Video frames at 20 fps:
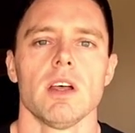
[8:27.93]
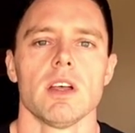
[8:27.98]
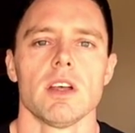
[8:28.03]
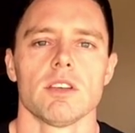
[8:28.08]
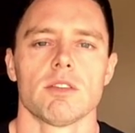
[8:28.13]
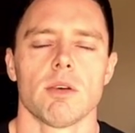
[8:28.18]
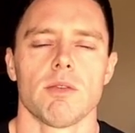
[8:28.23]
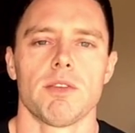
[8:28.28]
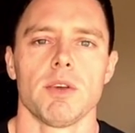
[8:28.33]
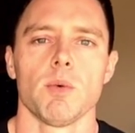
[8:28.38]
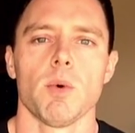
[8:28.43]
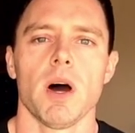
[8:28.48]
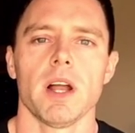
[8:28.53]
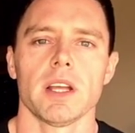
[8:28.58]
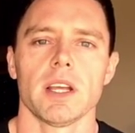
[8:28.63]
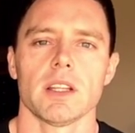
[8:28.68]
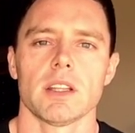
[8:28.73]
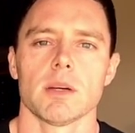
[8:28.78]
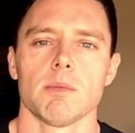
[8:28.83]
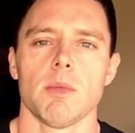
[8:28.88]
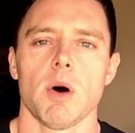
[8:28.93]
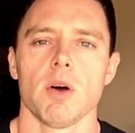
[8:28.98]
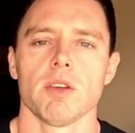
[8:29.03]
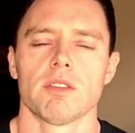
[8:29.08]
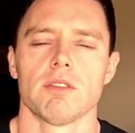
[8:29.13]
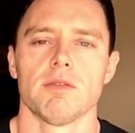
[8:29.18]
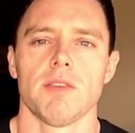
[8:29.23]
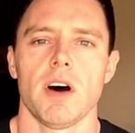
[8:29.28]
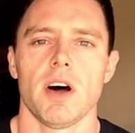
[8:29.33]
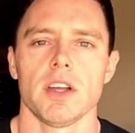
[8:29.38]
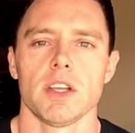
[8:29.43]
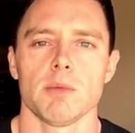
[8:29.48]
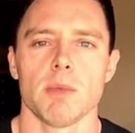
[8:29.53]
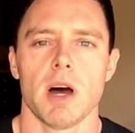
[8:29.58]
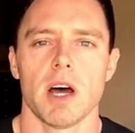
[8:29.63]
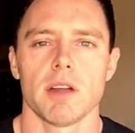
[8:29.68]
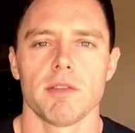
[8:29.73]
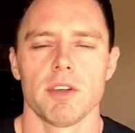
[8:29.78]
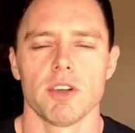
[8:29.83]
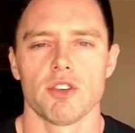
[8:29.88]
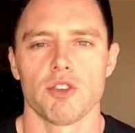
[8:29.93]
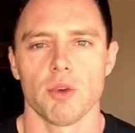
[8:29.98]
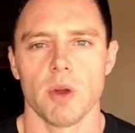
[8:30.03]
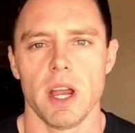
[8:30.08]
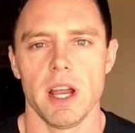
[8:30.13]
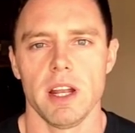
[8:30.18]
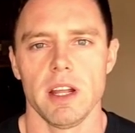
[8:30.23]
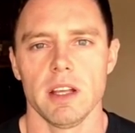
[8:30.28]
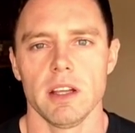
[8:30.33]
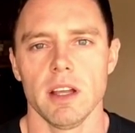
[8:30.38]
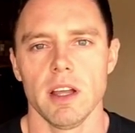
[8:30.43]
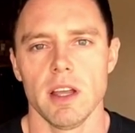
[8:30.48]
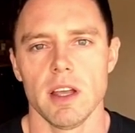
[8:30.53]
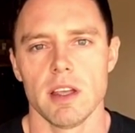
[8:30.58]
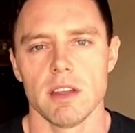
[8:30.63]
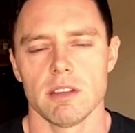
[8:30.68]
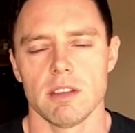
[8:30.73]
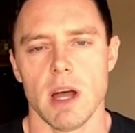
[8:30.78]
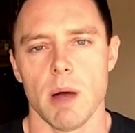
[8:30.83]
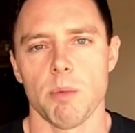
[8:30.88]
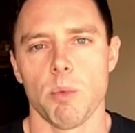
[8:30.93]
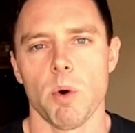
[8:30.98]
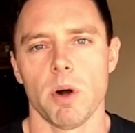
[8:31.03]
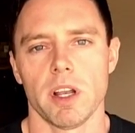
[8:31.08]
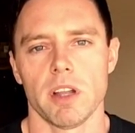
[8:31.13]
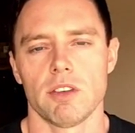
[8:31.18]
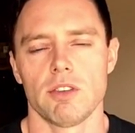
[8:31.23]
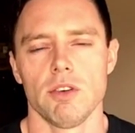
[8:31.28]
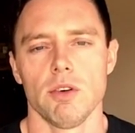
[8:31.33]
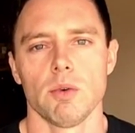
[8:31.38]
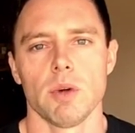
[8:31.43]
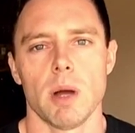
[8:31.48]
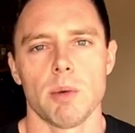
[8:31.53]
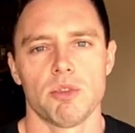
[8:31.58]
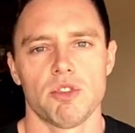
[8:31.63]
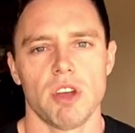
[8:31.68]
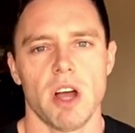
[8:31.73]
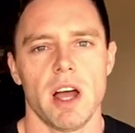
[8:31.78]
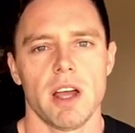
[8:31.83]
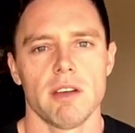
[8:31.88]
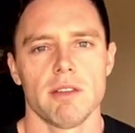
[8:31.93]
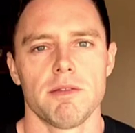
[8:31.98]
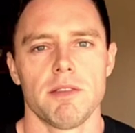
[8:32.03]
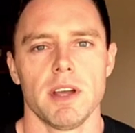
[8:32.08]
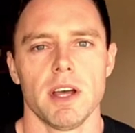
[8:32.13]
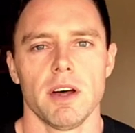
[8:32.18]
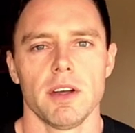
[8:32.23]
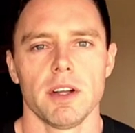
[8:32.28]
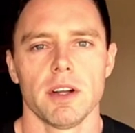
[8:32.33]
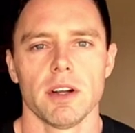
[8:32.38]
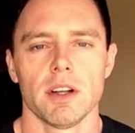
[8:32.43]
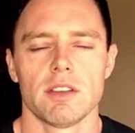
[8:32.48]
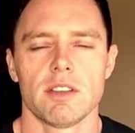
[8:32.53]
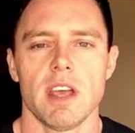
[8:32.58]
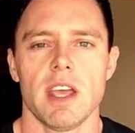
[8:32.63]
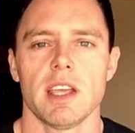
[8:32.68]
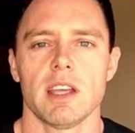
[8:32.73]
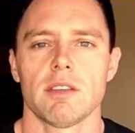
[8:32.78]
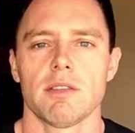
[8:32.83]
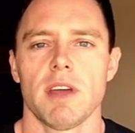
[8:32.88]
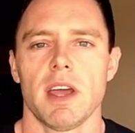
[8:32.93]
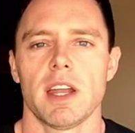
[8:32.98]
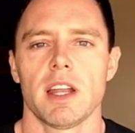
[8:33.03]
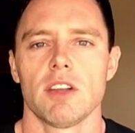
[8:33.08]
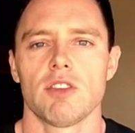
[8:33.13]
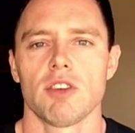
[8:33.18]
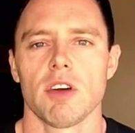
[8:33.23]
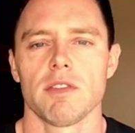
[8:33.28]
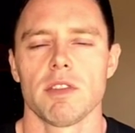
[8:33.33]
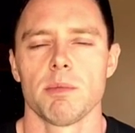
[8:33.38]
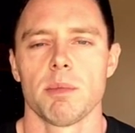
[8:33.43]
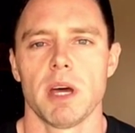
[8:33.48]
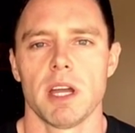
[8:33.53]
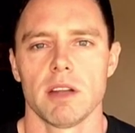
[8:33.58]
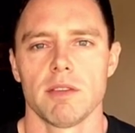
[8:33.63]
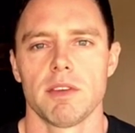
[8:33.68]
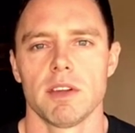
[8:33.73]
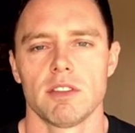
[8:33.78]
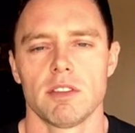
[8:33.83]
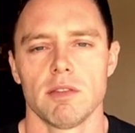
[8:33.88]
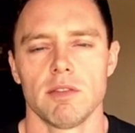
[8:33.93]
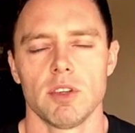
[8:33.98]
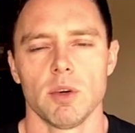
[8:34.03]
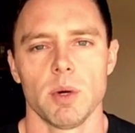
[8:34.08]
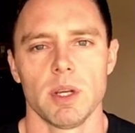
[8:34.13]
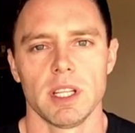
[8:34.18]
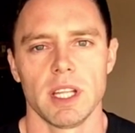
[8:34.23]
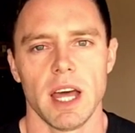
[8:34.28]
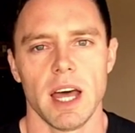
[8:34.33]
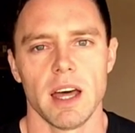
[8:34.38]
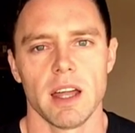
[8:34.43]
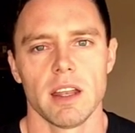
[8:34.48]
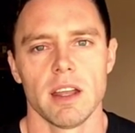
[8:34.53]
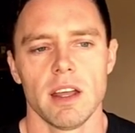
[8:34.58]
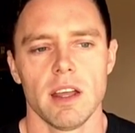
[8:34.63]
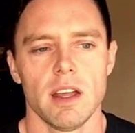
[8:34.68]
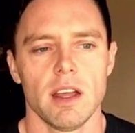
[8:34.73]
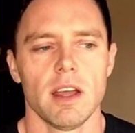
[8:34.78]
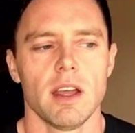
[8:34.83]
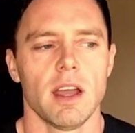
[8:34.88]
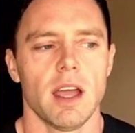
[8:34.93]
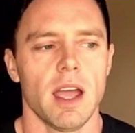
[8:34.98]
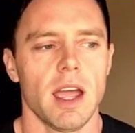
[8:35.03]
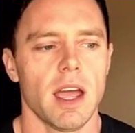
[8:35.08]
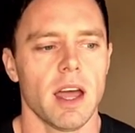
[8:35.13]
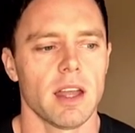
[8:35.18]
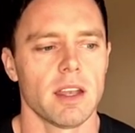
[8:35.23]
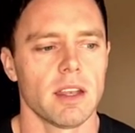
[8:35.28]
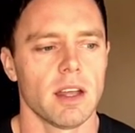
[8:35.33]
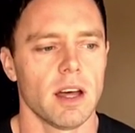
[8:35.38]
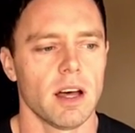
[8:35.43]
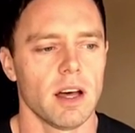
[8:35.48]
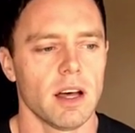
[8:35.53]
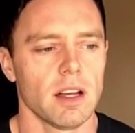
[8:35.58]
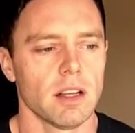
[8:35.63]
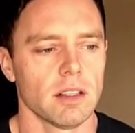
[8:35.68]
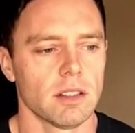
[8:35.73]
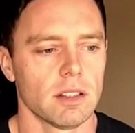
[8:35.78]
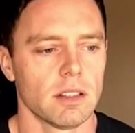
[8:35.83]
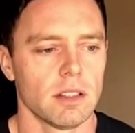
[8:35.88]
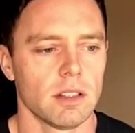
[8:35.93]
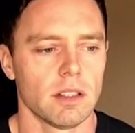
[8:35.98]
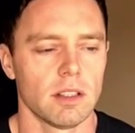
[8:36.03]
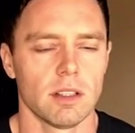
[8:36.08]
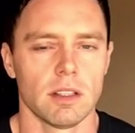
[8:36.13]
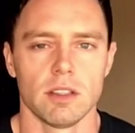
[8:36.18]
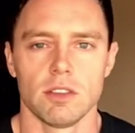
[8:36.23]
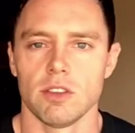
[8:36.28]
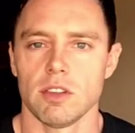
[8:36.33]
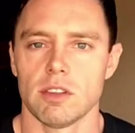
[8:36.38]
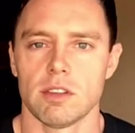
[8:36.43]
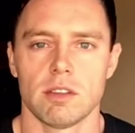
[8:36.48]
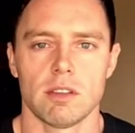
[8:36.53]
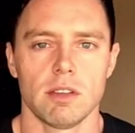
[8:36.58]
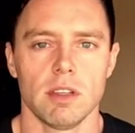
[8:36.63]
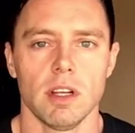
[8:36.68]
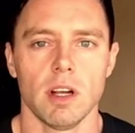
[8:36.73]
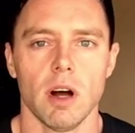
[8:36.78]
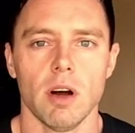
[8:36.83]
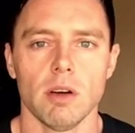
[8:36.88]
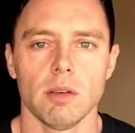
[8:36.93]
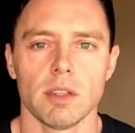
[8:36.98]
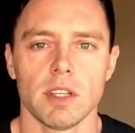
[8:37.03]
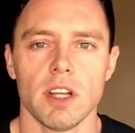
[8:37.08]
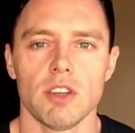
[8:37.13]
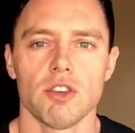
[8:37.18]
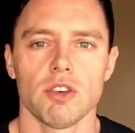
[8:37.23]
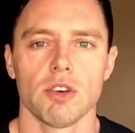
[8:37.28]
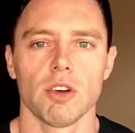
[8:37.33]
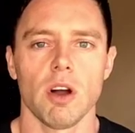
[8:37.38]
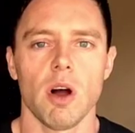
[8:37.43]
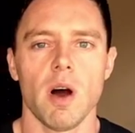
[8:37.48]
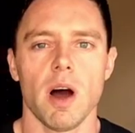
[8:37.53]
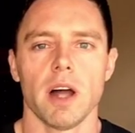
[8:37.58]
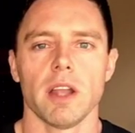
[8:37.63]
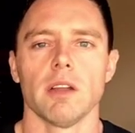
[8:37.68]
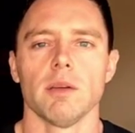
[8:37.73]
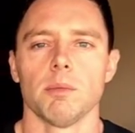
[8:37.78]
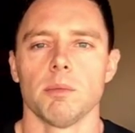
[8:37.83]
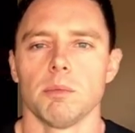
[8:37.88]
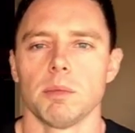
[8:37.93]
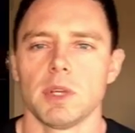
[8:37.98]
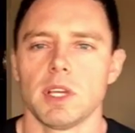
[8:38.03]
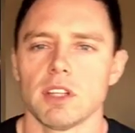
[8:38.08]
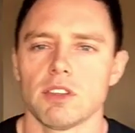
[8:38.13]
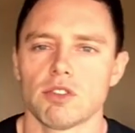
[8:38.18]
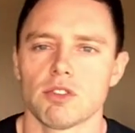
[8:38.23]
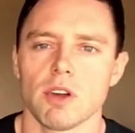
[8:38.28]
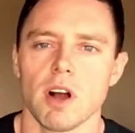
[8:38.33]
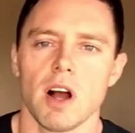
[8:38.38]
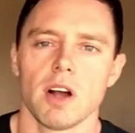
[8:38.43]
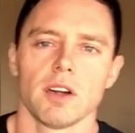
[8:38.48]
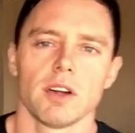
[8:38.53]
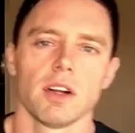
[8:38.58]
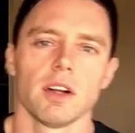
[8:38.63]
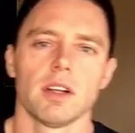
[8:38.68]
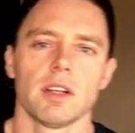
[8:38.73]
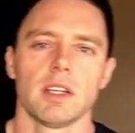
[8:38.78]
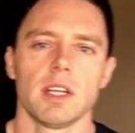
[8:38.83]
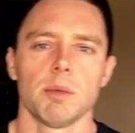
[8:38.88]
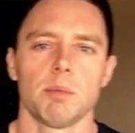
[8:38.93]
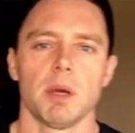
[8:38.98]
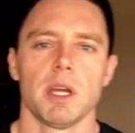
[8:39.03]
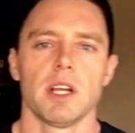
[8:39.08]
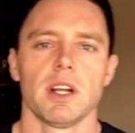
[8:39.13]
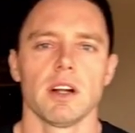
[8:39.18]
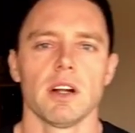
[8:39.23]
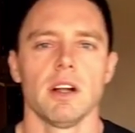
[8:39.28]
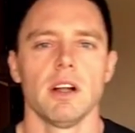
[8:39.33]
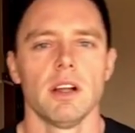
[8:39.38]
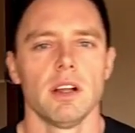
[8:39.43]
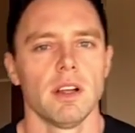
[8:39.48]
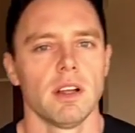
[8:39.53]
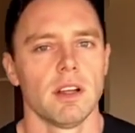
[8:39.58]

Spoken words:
So if you want to get the most volume out of your training, stop 1 to 2 reps shy of failure, take advantage of the benefits of doing that, and get your grow on, get stronger, get bigger,